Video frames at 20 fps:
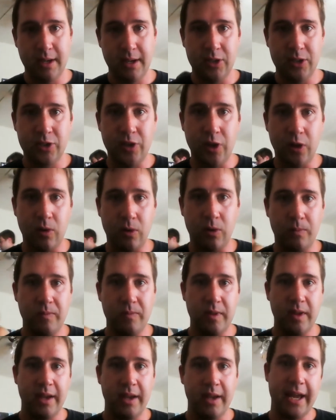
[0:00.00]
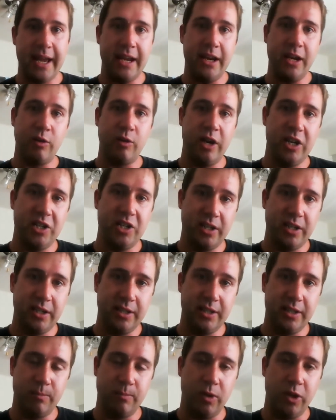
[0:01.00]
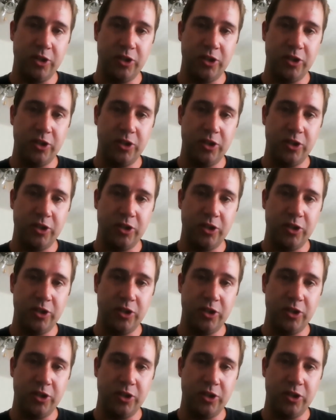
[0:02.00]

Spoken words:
So integration is